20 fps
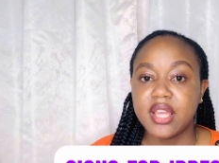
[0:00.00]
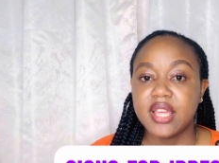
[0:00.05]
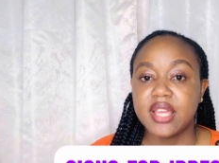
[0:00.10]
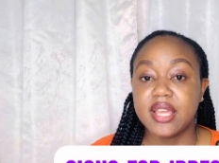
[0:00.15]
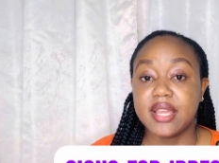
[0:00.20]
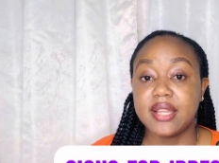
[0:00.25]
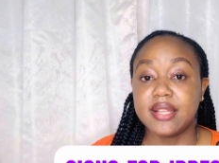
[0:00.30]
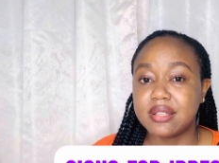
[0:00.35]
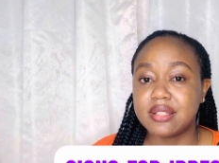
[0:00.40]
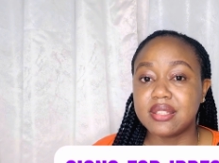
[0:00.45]

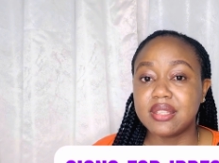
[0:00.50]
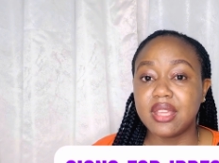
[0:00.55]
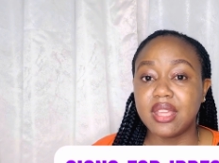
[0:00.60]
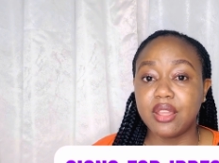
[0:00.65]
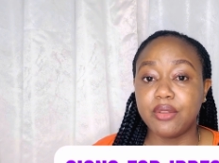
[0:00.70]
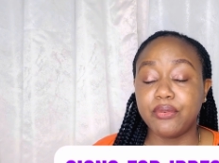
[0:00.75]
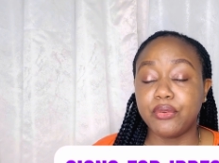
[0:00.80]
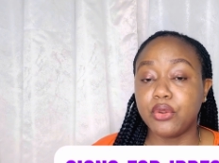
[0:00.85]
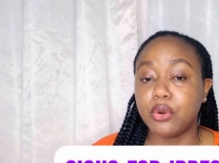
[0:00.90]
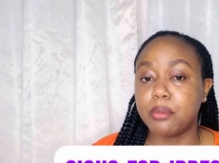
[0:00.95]
it's
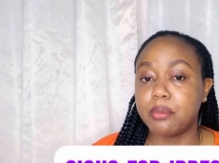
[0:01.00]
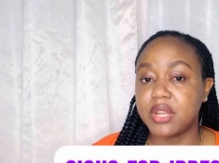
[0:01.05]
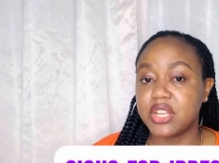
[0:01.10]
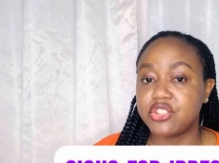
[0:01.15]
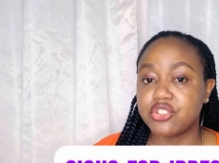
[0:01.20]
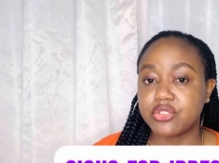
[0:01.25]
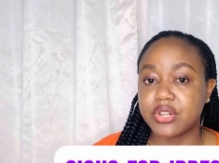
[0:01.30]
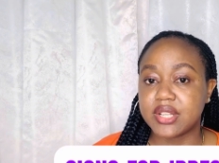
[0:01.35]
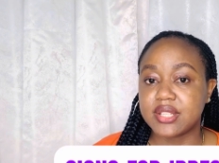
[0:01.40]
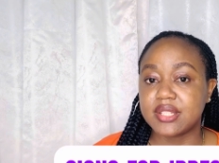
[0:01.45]
if your
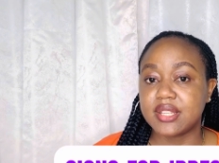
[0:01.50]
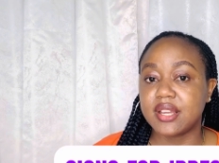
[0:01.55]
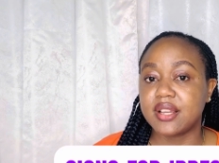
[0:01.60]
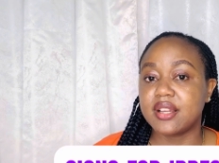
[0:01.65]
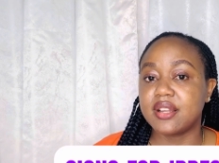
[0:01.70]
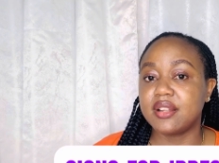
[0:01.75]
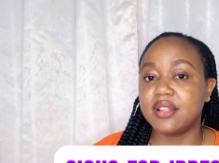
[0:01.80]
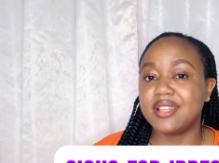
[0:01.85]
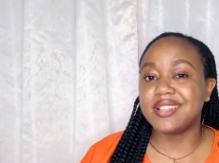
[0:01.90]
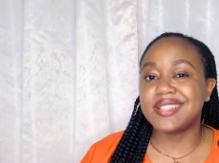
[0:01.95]
menstrual
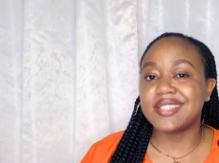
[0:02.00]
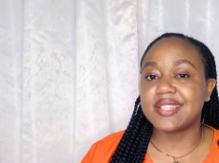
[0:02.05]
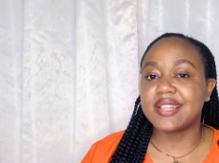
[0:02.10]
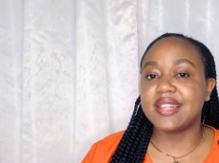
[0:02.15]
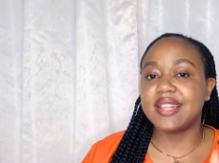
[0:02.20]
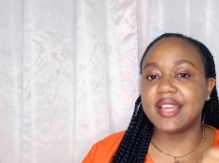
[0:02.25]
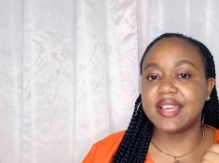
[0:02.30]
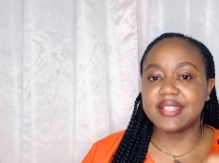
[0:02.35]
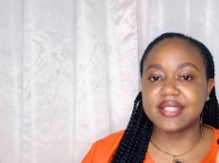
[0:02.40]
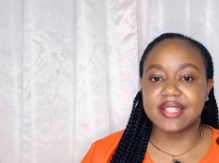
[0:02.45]
cycle
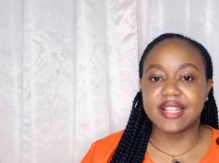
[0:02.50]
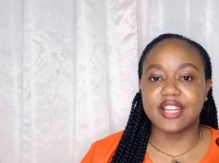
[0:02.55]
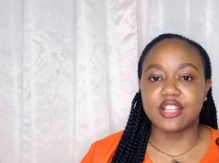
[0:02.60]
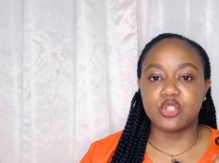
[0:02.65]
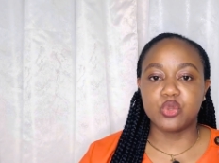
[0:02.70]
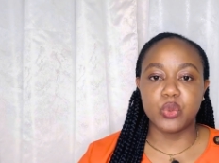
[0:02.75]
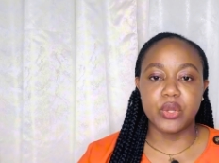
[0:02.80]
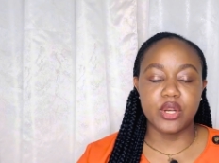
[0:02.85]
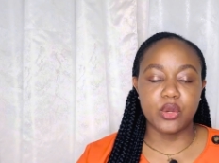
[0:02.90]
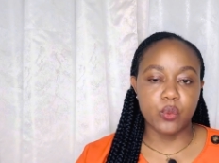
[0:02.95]
it's less
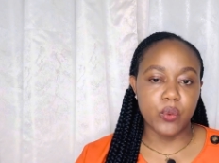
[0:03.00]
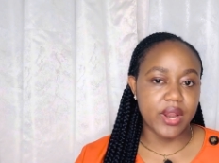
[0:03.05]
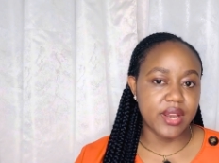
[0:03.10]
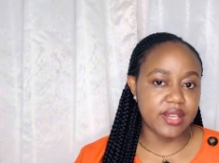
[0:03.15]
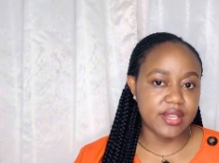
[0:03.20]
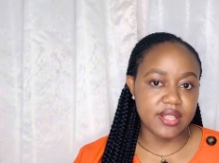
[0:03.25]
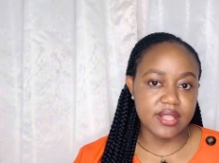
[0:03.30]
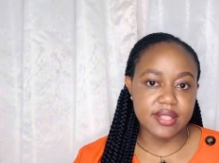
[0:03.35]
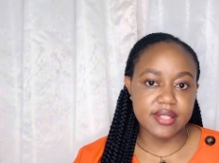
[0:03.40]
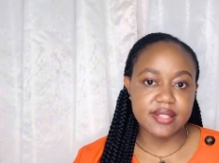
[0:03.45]
than
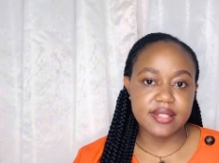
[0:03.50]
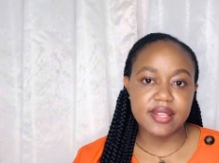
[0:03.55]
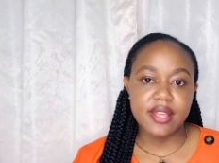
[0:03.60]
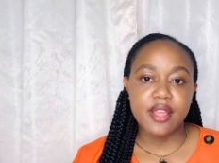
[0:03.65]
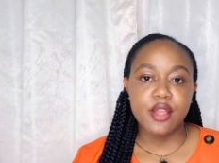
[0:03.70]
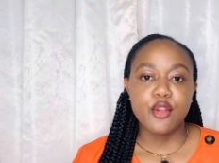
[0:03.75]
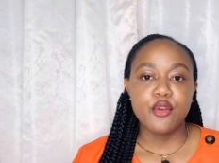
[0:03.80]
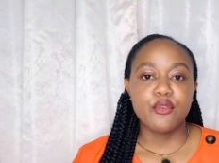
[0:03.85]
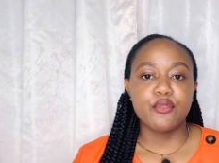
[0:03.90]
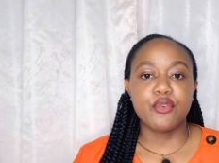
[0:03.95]
21 days.
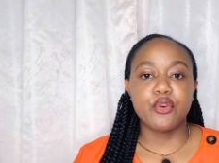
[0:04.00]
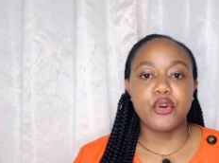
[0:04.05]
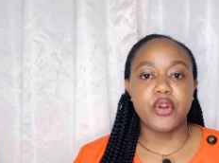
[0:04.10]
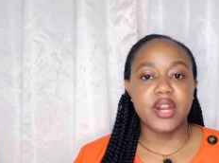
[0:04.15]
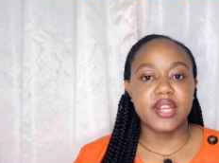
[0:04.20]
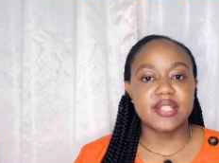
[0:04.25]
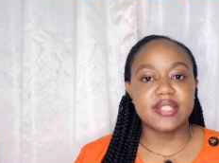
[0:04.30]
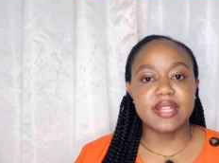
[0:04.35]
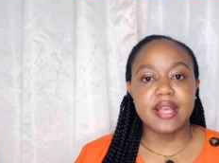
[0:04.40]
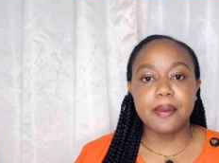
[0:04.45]

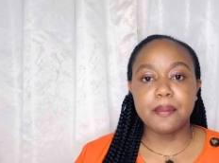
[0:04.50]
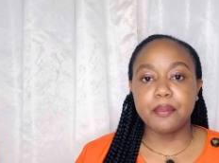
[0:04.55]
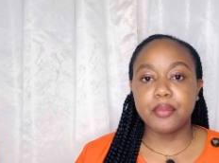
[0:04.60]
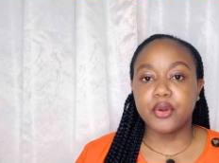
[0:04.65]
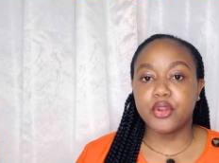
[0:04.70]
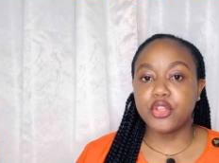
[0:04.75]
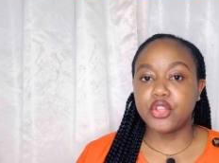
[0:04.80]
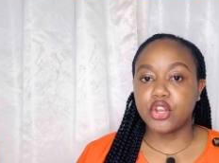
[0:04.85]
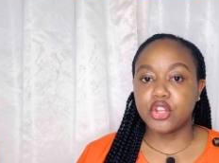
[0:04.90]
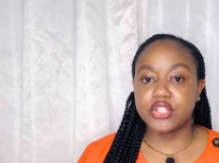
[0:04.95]
For
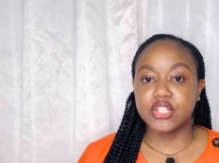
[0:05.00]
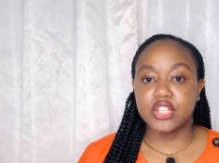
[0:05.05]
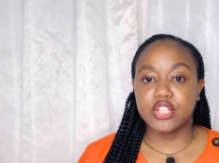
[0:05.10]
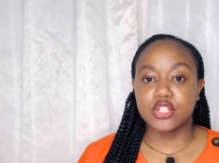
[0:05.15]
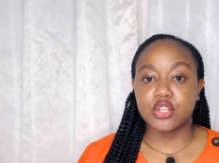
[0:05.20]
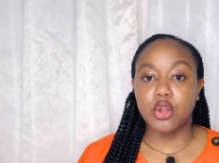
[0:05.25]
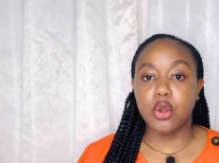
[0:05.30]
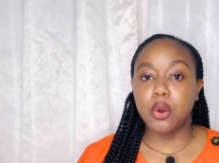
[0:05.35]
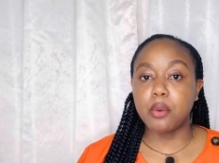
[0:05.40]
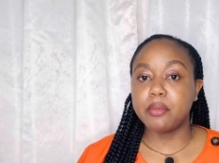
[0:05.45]
example, yours
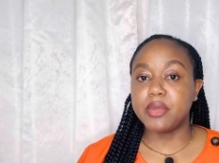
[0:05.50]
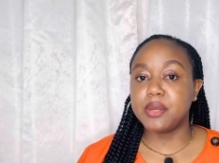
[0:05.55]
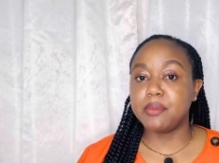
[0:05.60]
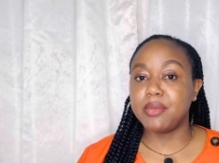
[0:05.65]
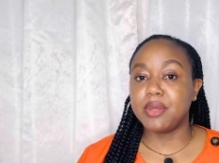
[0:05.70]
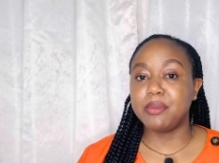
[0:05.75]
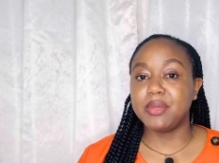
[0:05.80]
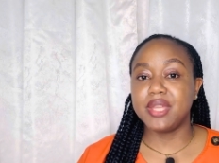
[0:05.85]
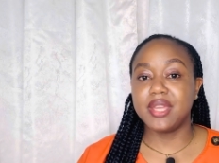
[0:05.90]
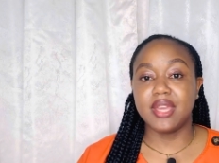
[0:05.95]
it's
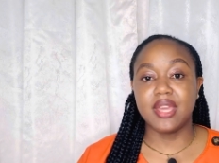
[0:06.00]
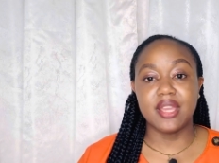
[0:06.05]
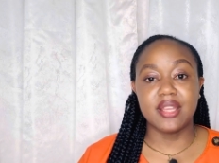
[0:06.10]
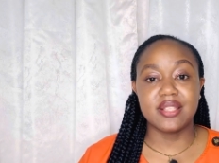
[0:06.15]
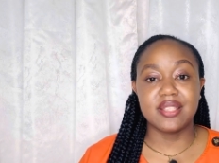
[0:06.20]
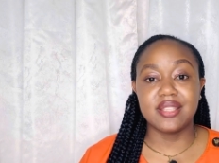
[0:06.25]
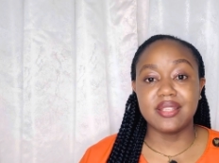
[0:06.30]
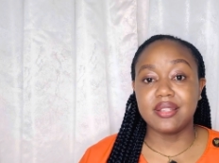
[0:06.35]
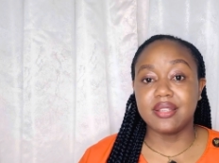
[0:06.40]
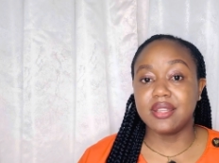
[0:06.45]
coming maybe
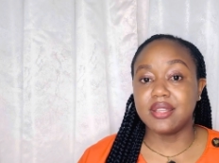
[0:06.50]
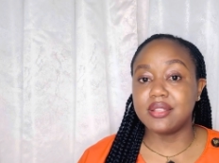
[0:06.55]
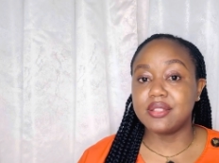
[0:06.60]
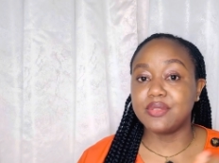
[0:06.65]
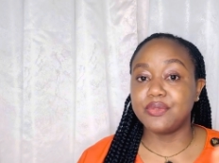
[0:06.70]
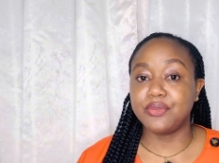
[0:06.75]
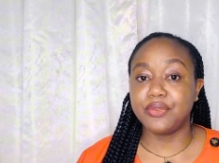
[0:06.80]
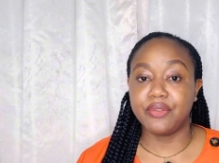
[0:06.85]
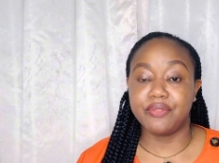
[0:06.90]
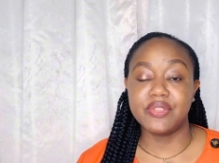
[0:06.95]
18
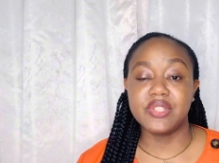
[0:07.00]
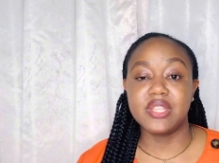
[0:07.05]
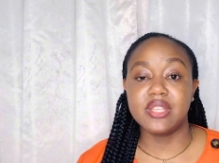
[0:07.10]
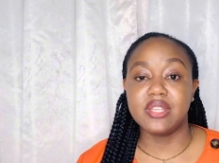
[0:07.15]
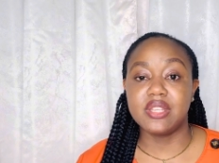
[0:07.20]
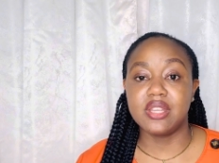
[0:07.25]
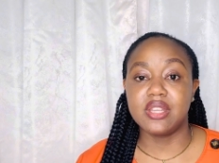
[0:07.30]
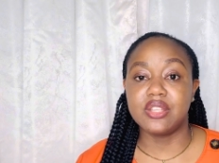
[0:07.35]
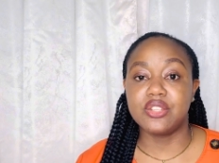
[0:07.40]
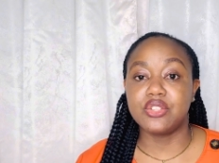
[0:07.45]
days,
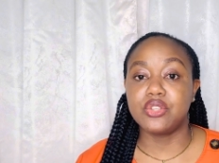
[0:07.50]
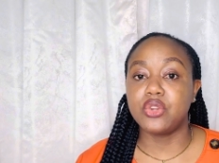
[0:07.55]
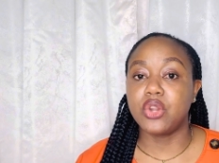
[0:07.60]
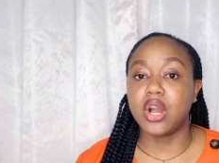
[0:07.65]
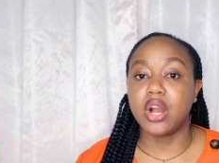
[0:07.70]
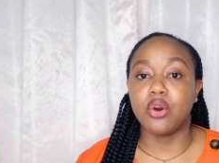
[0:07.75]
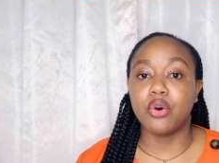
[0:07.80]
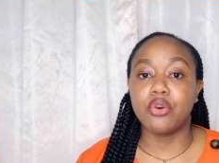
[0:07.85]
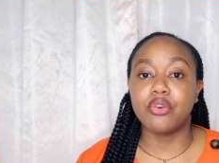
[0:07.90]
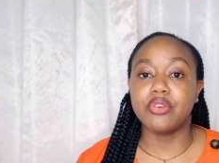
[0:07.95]
15 days,
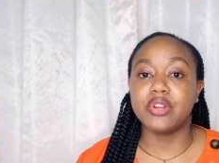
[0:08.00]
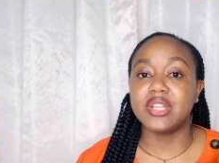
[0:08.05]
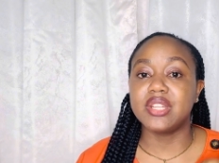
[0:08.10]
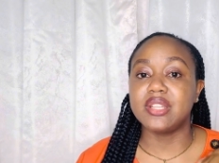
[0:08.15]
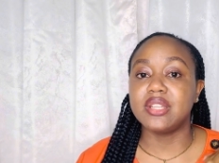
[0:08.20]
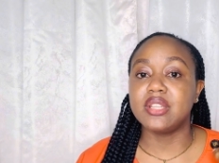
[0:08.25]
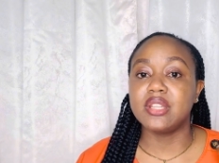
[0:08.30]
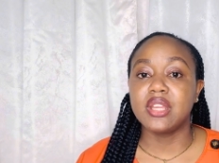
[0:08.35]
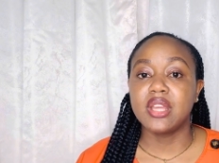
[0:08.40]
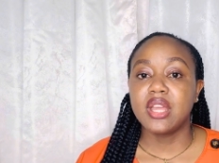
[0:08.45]
you are
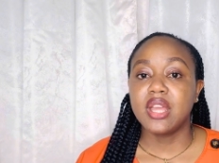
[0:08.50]
already